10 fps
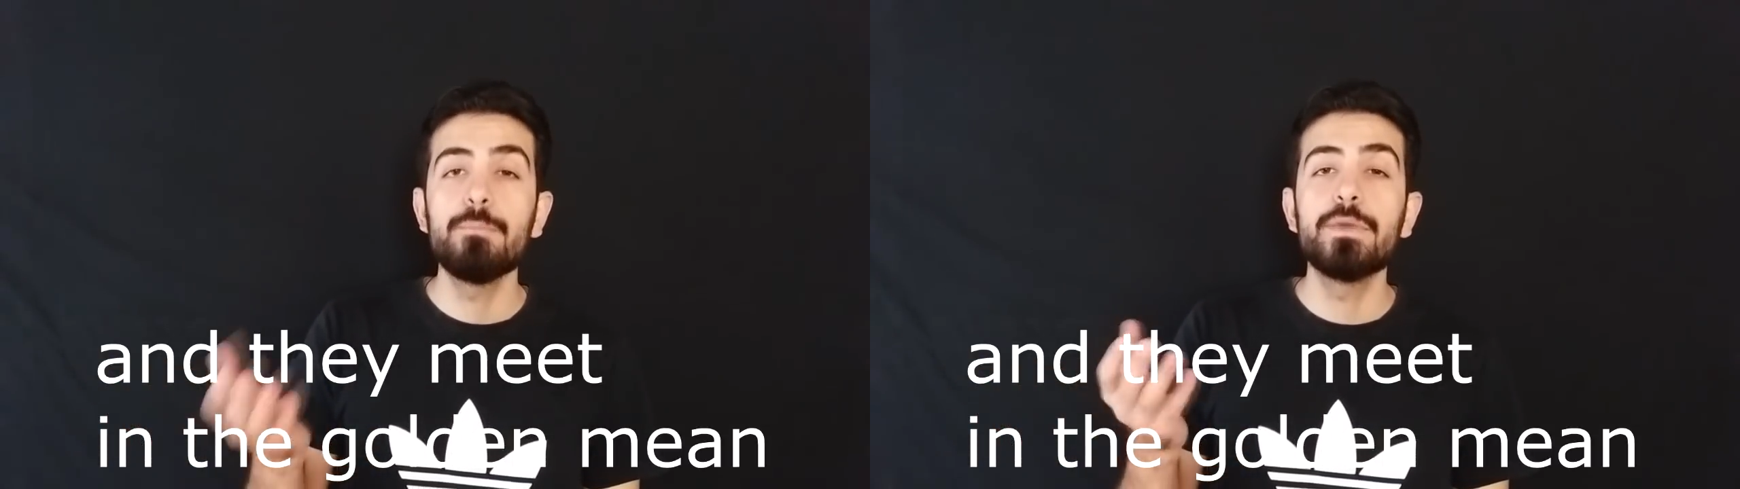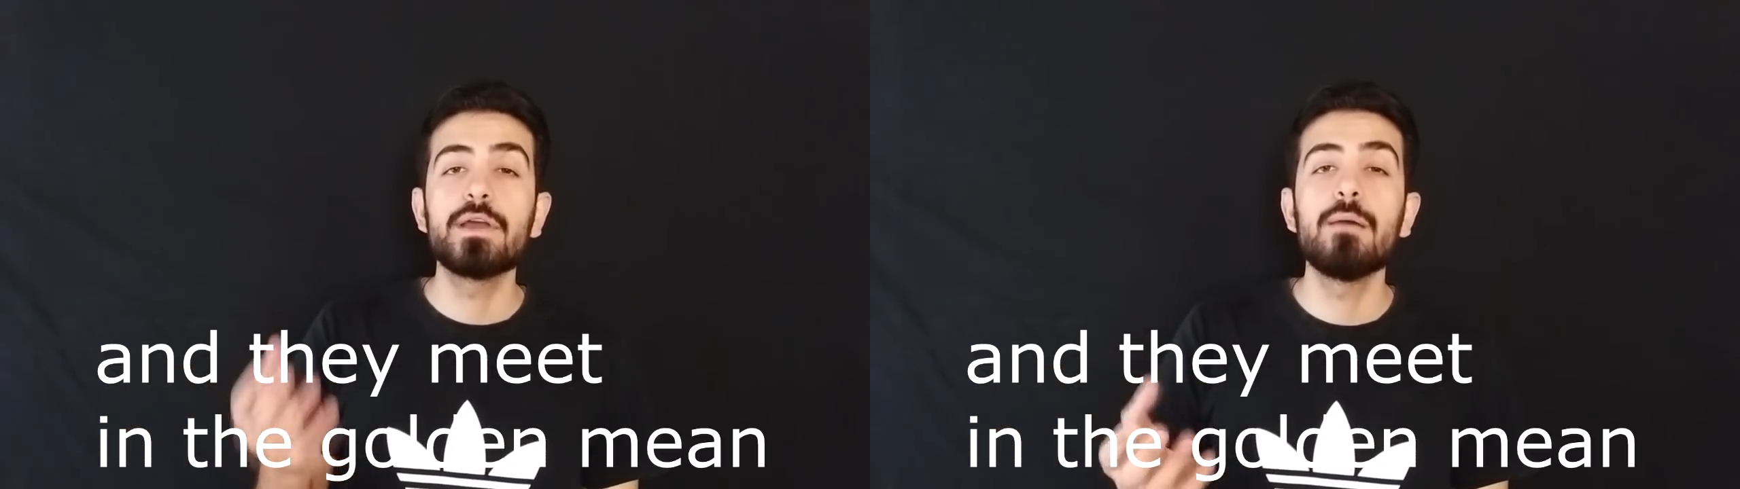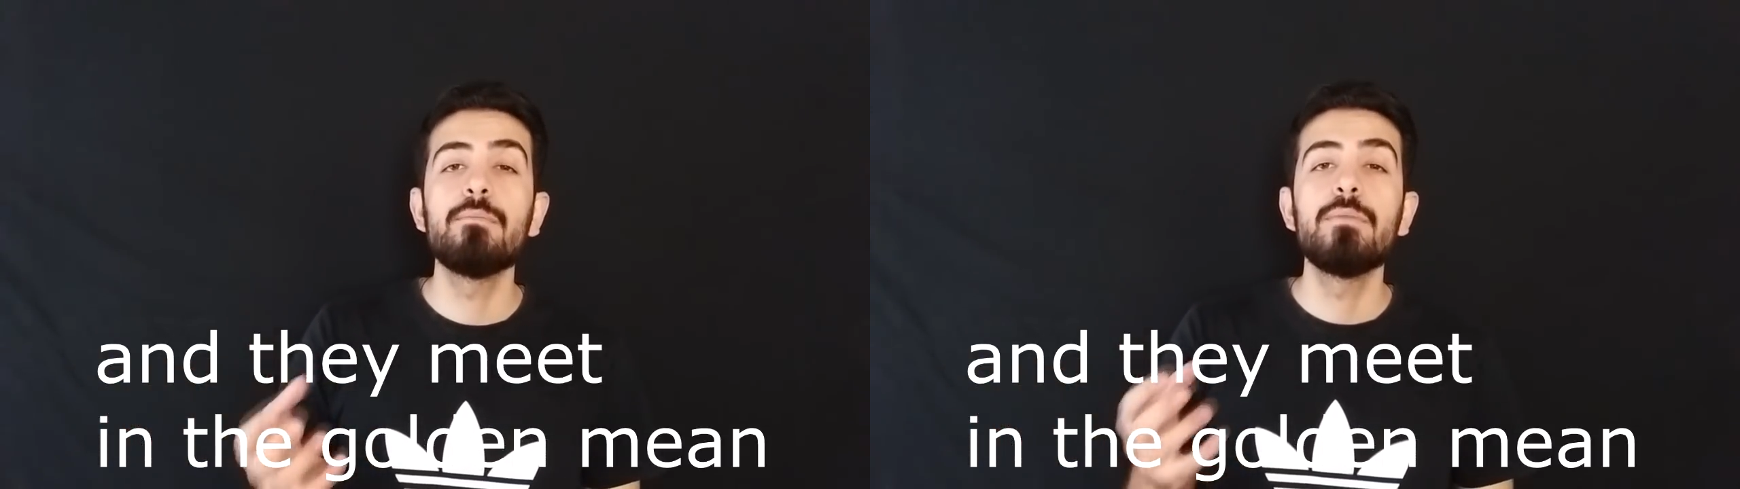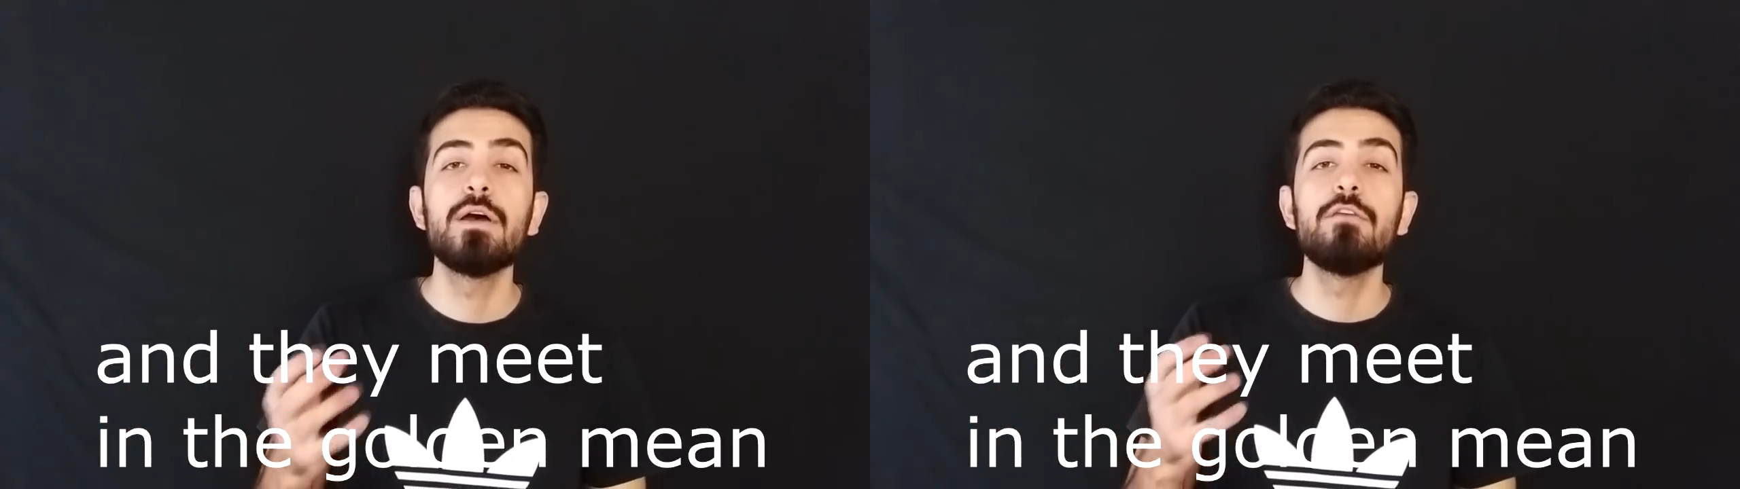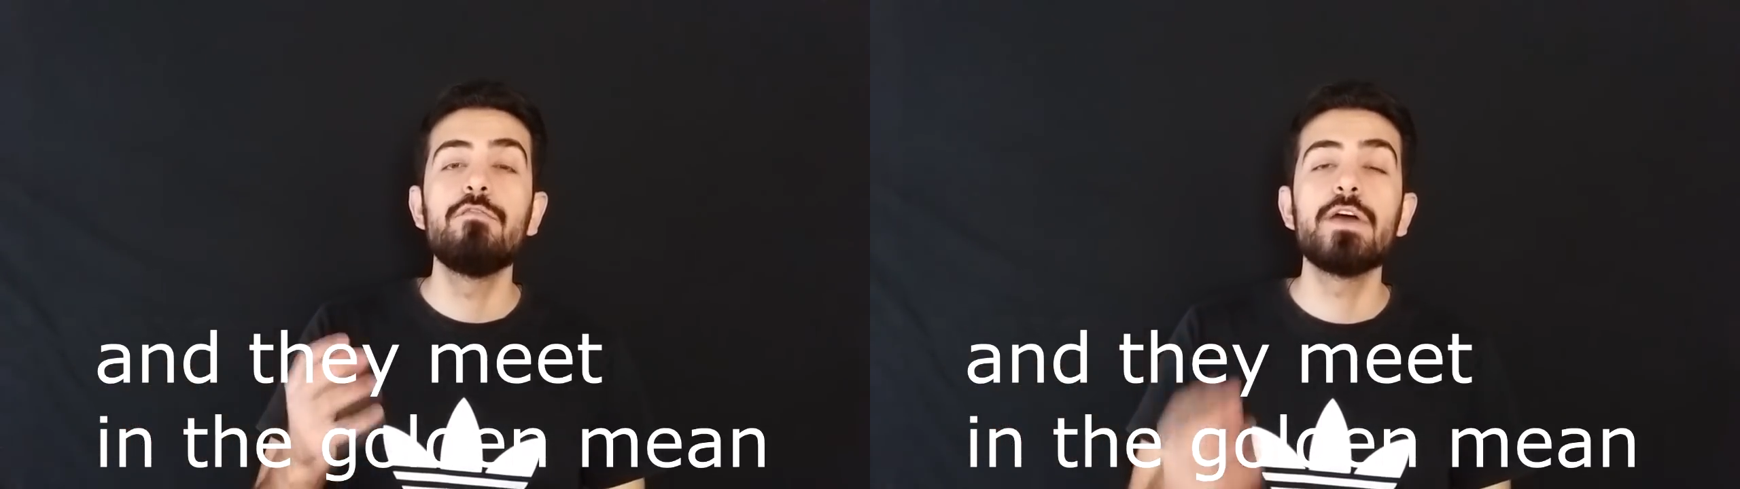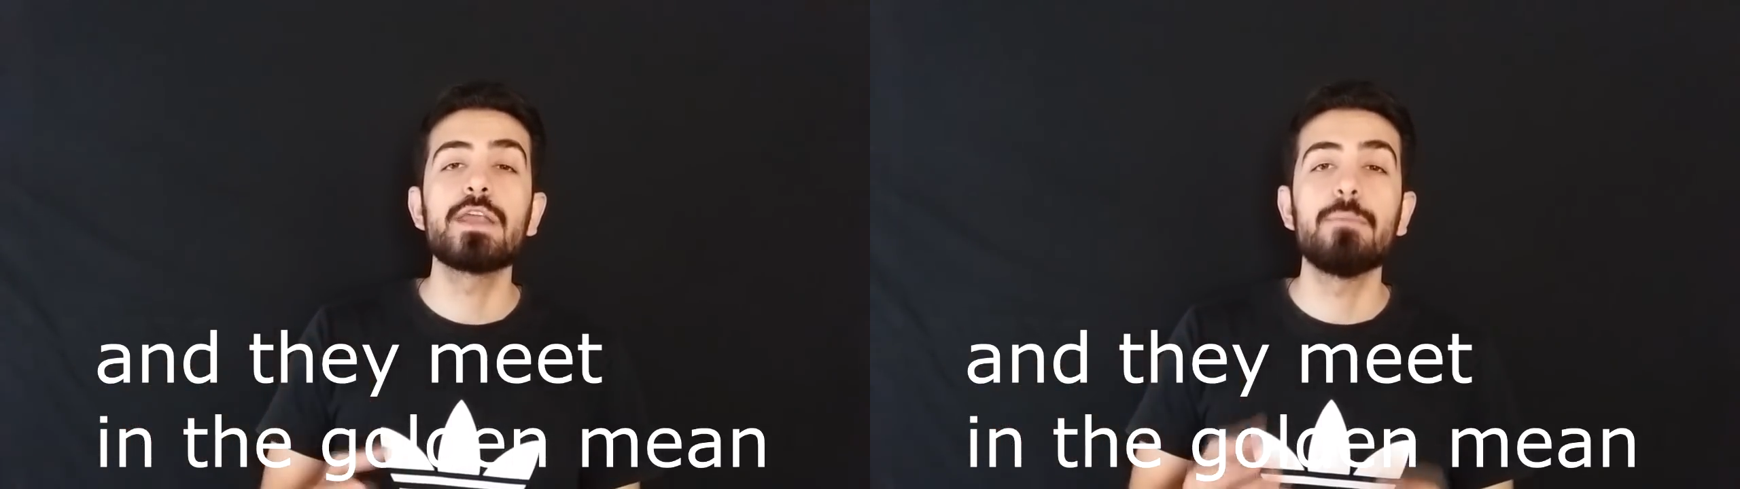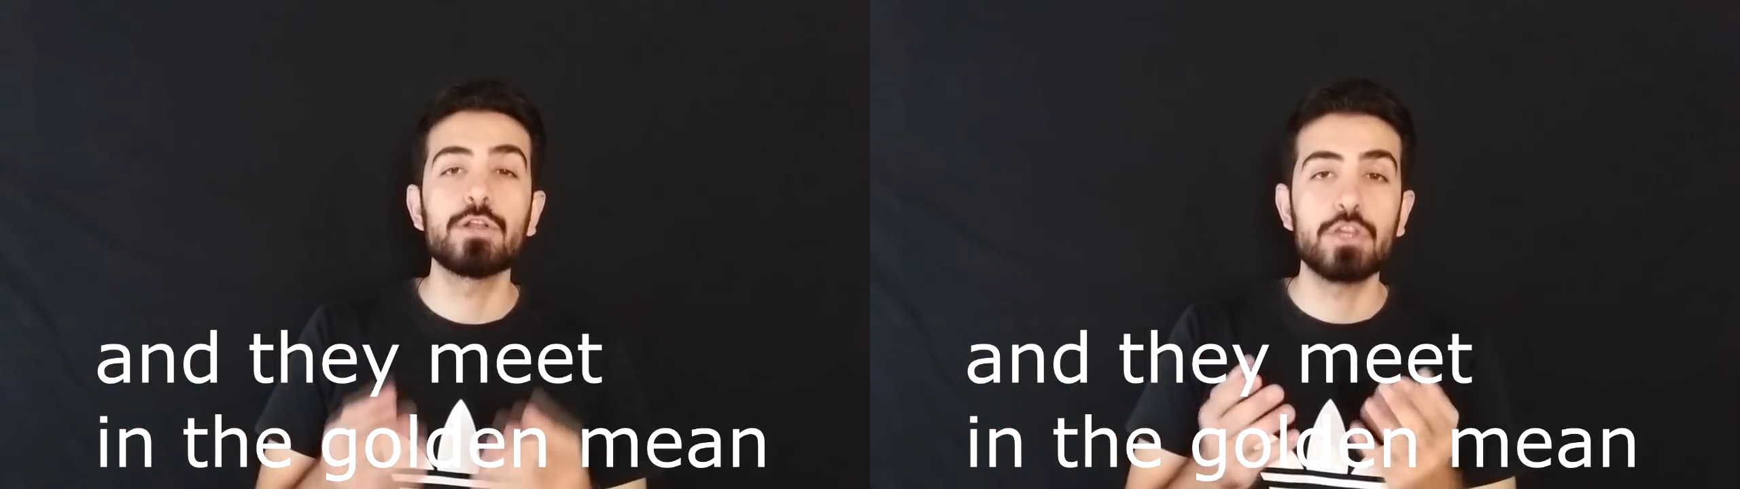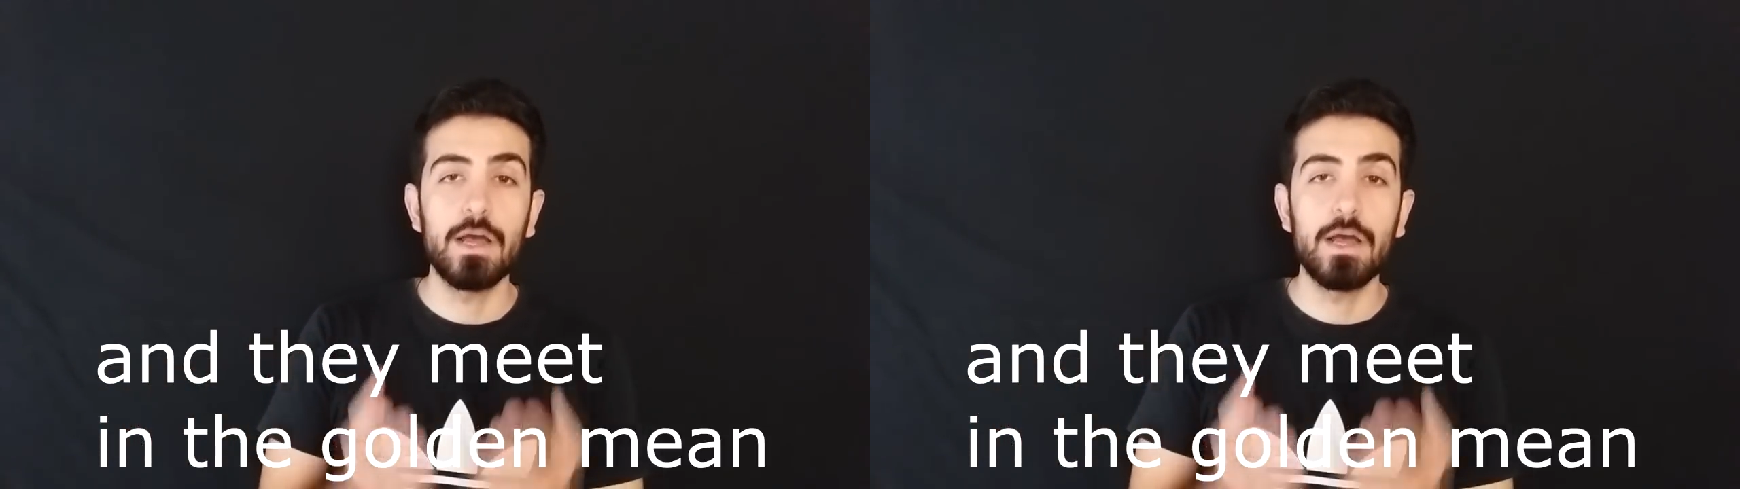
become very much